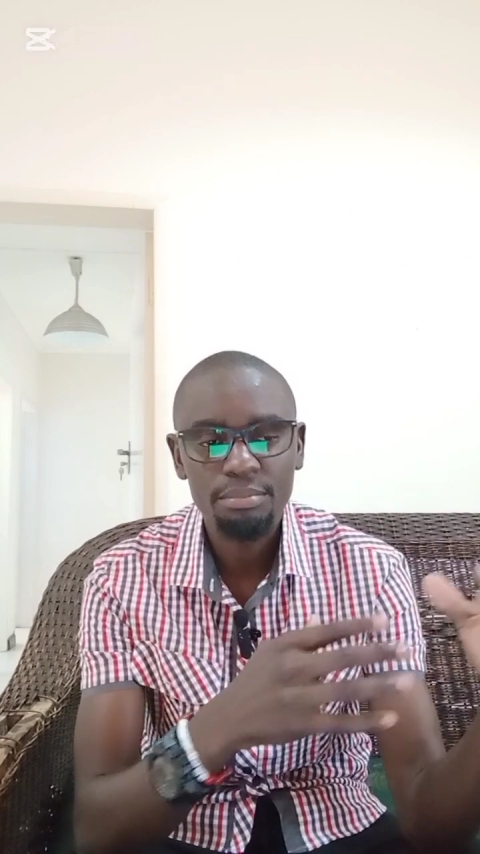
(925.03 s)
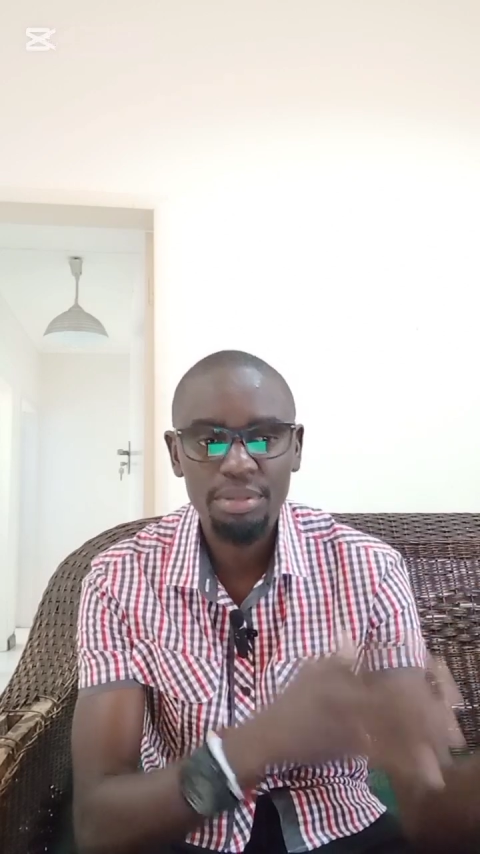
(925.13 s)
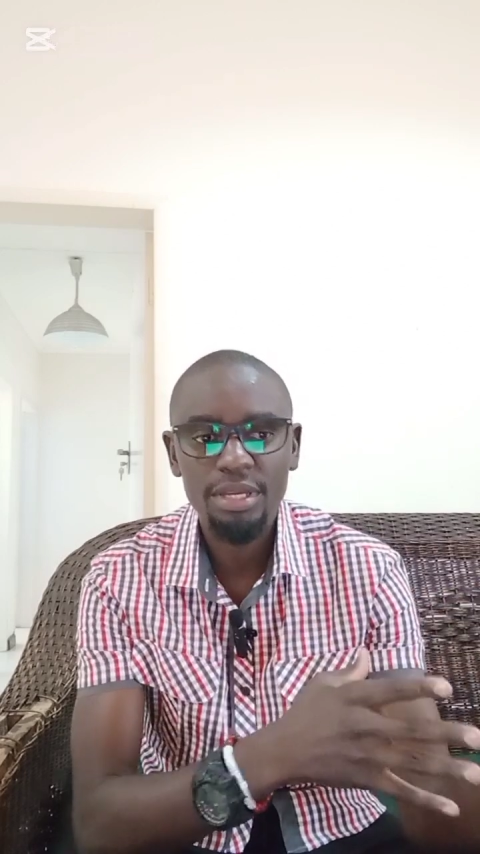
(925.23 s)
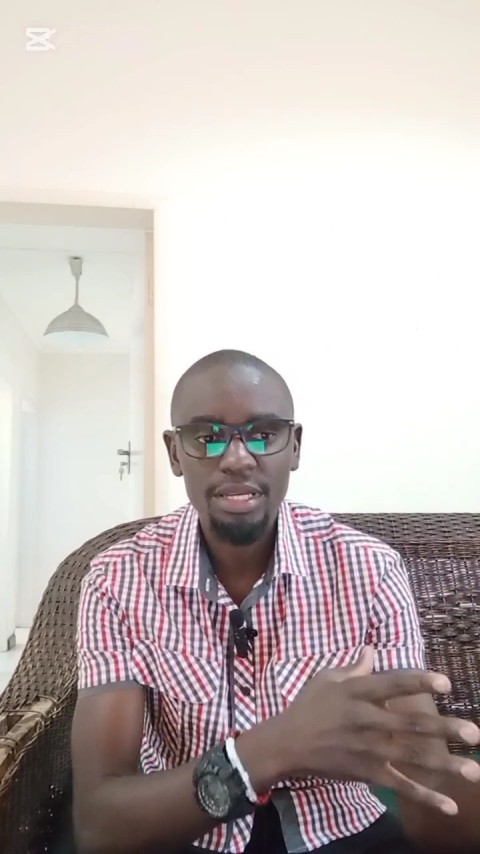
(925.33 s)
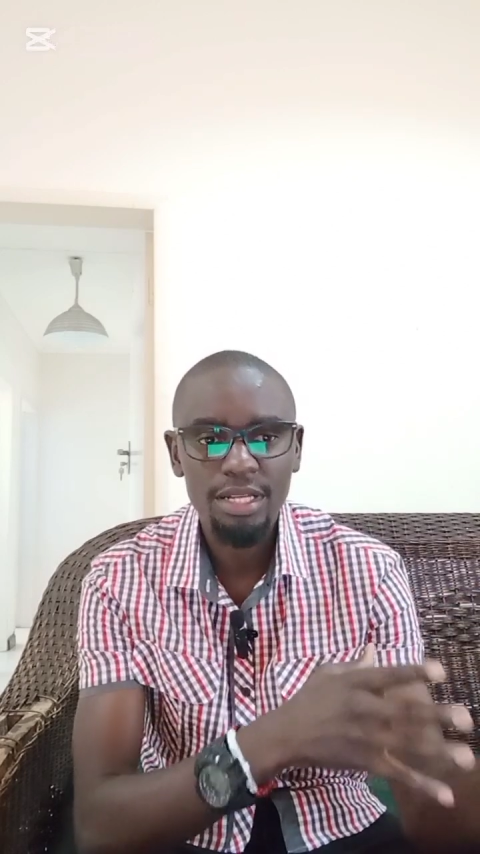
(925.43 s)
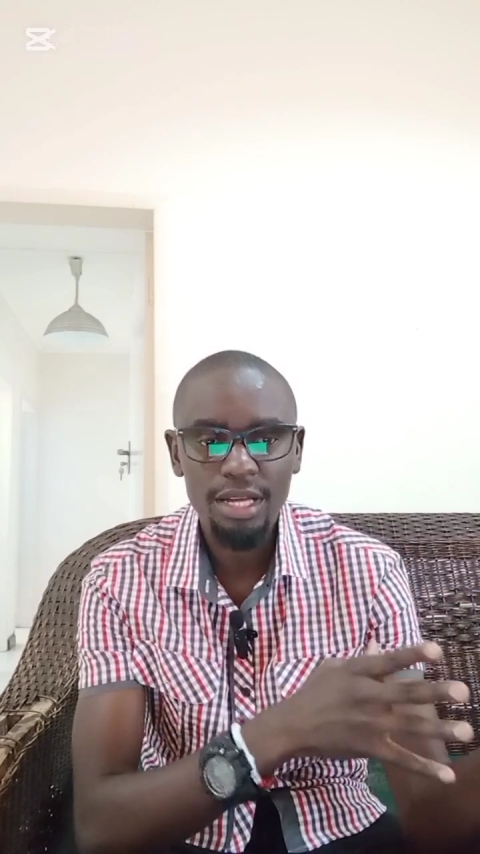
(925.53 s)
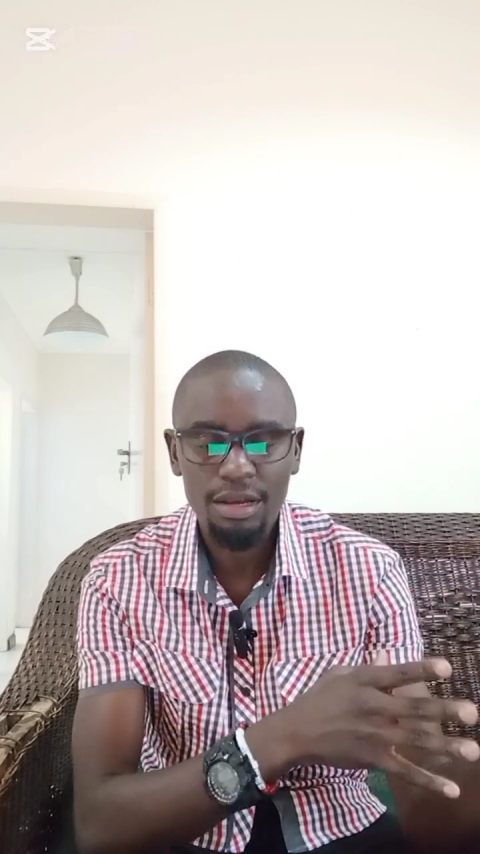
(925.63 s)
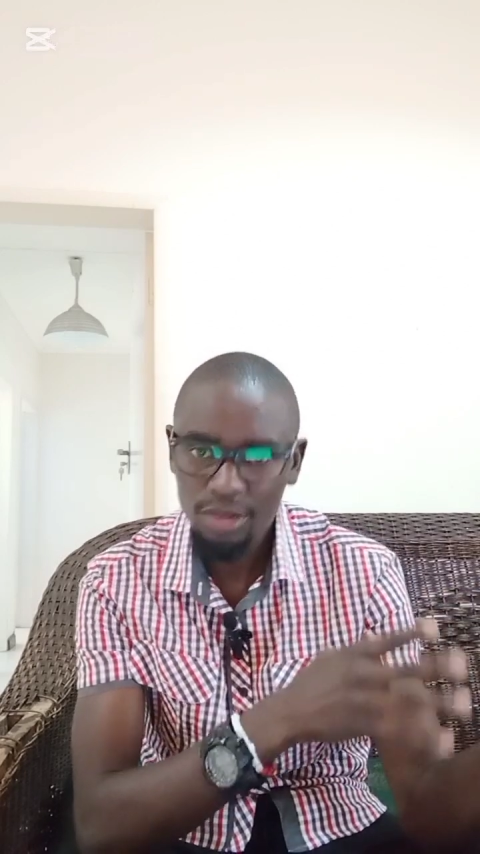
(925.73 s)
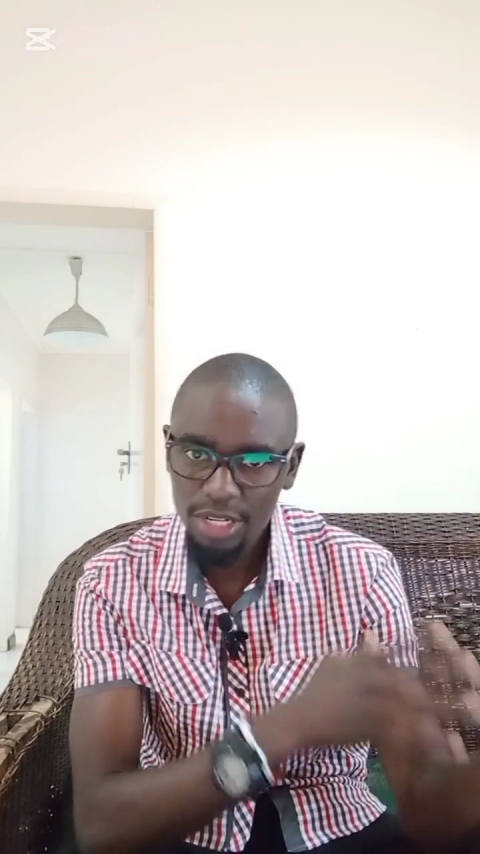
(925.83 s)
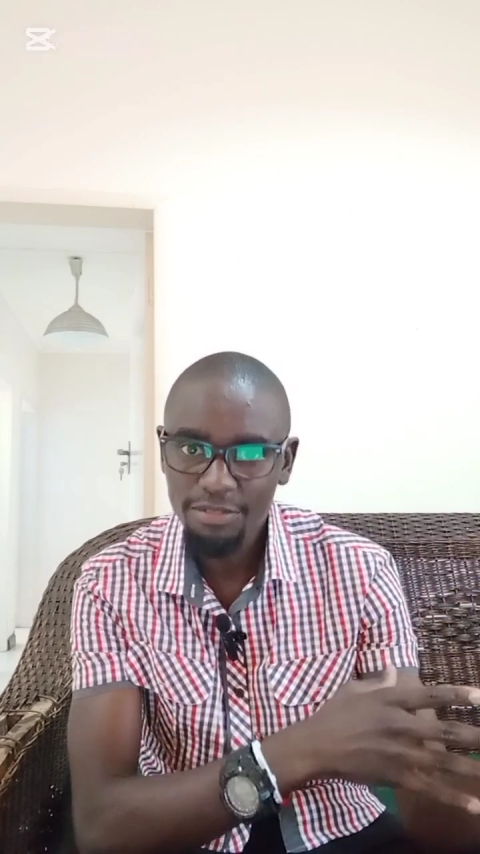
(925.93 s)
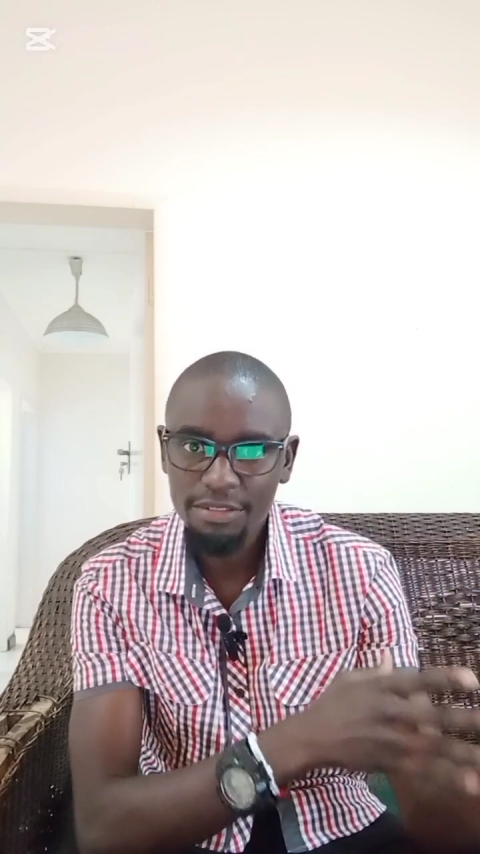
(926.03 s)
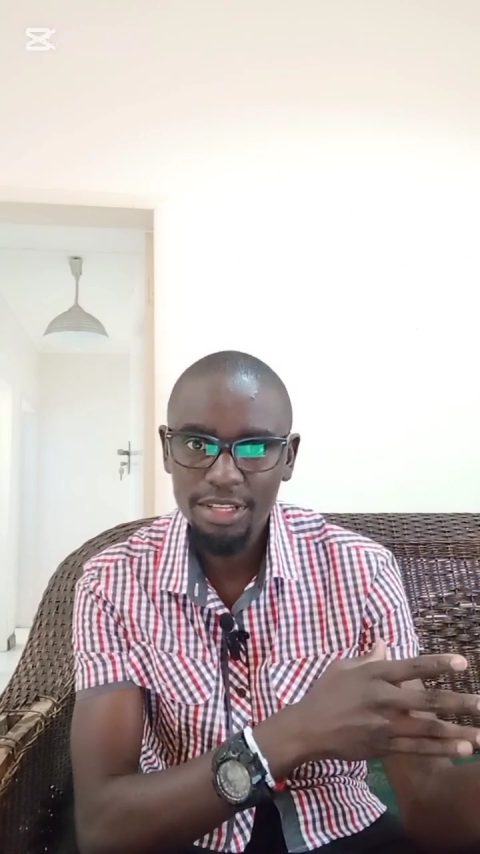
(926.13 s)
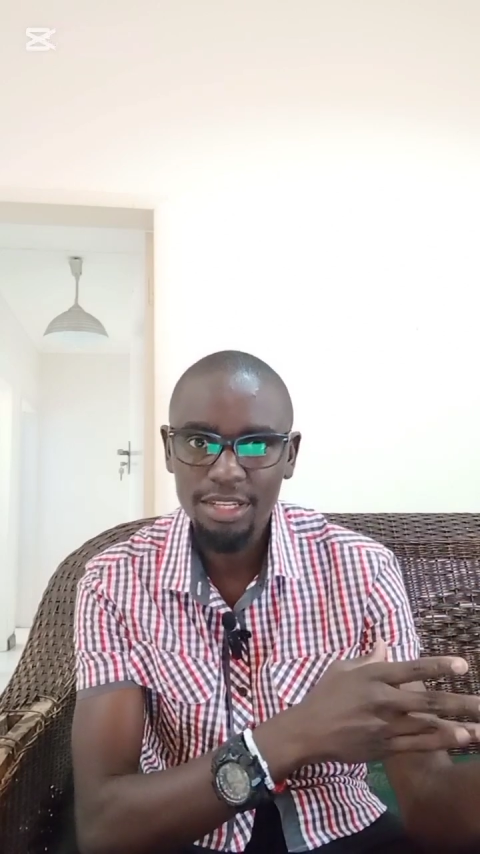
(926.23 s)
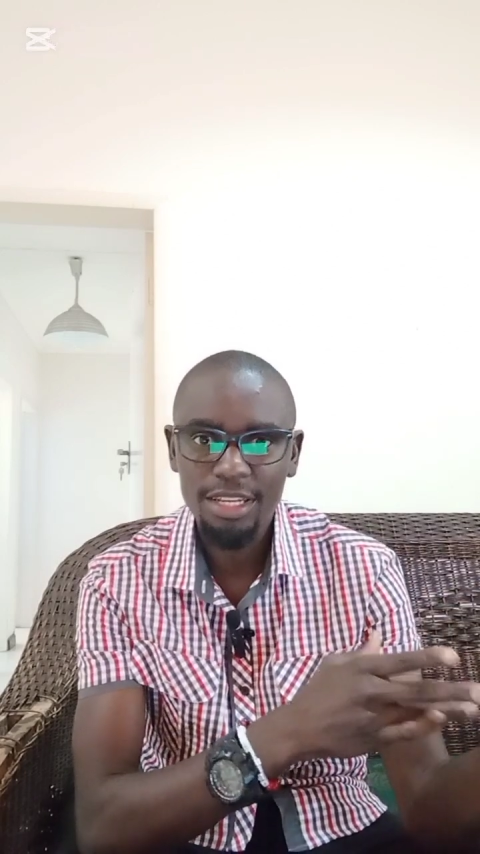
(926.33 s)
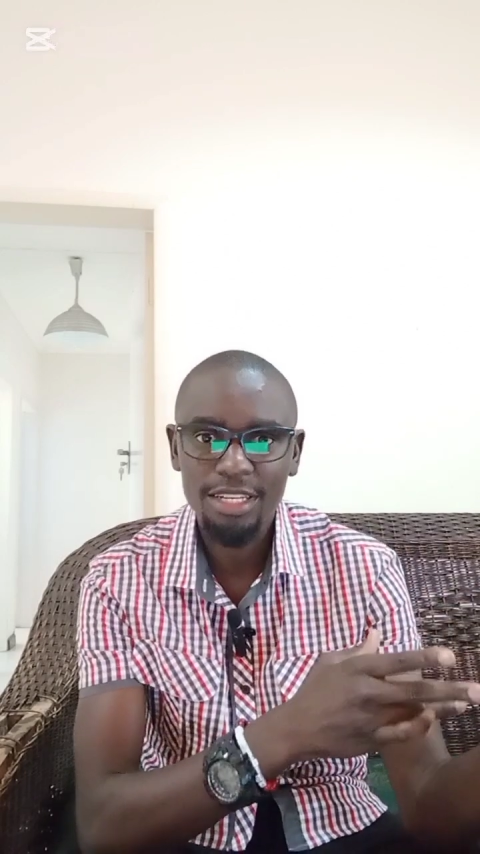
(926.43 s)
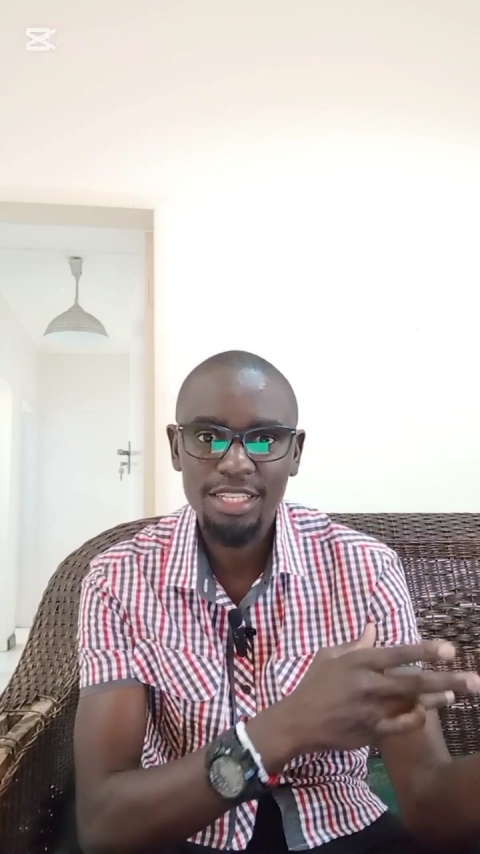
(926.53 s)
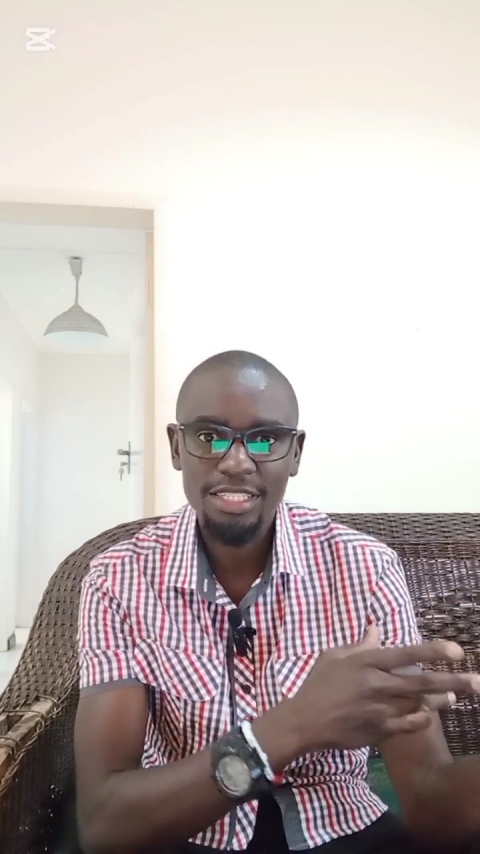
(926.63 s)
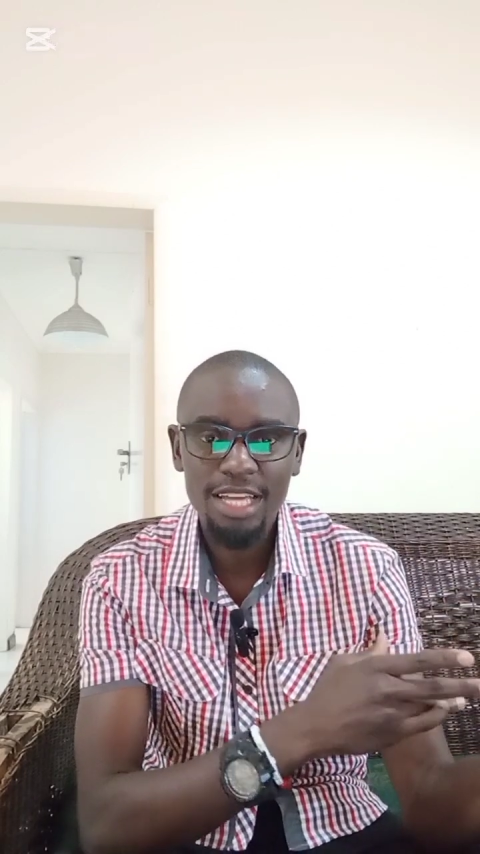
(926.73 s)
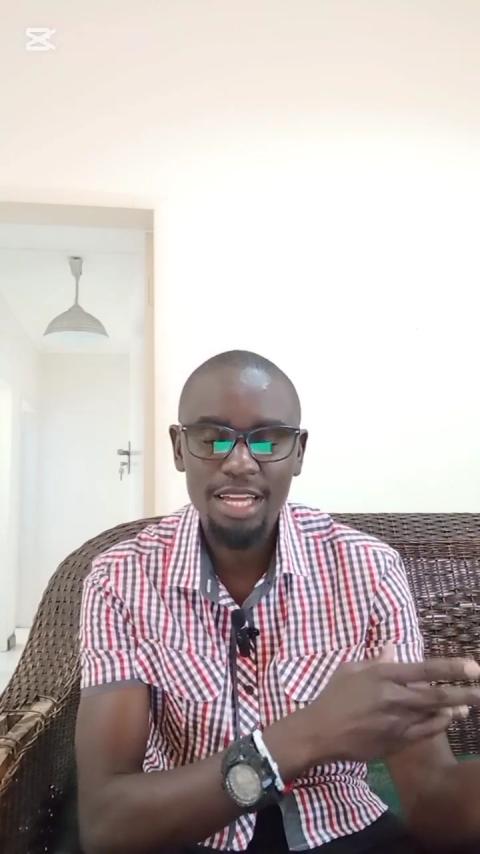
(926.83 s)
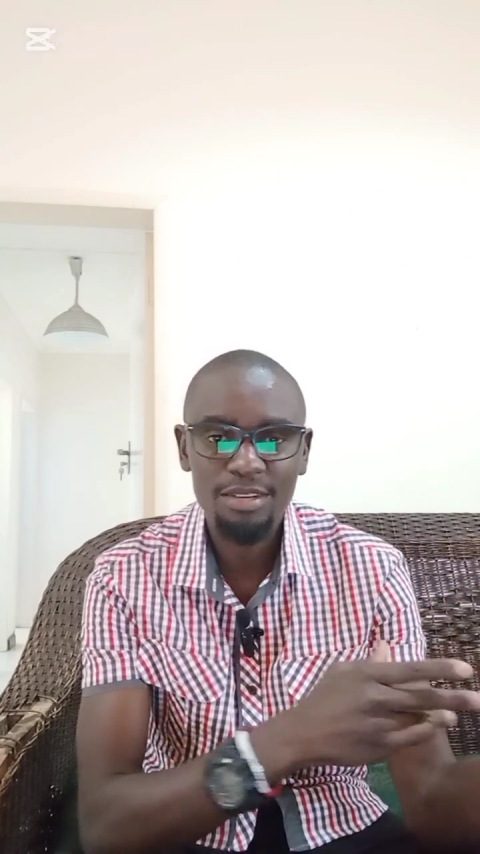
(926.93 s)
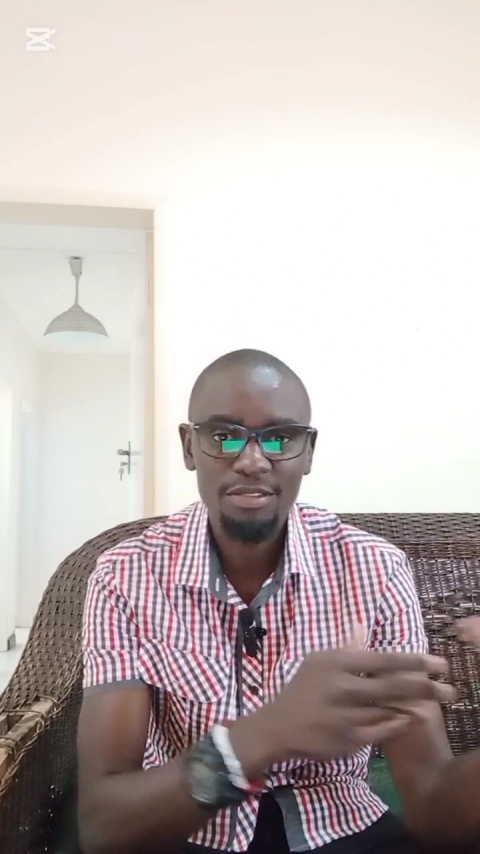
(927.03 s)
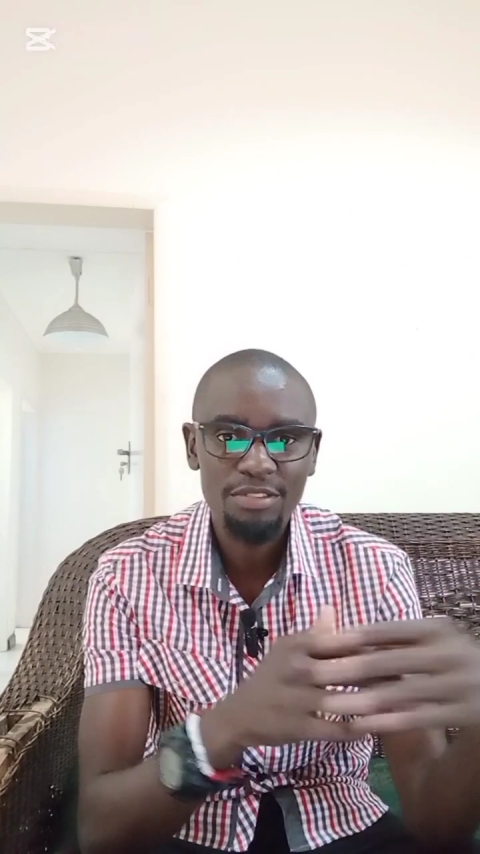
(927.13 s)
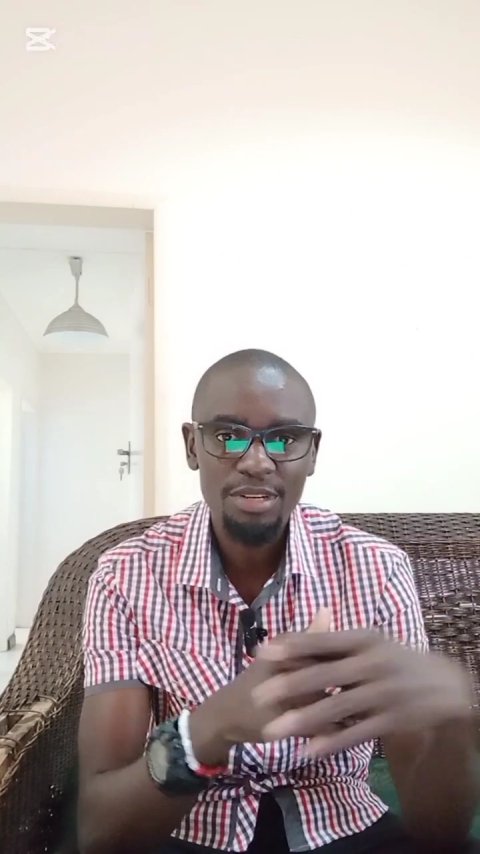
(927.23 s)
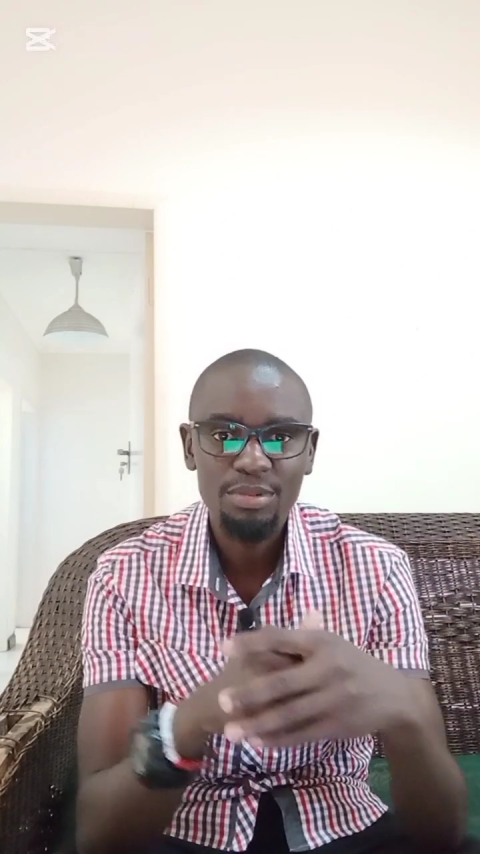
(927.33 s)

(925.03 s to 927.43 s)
being or living in this kind of way,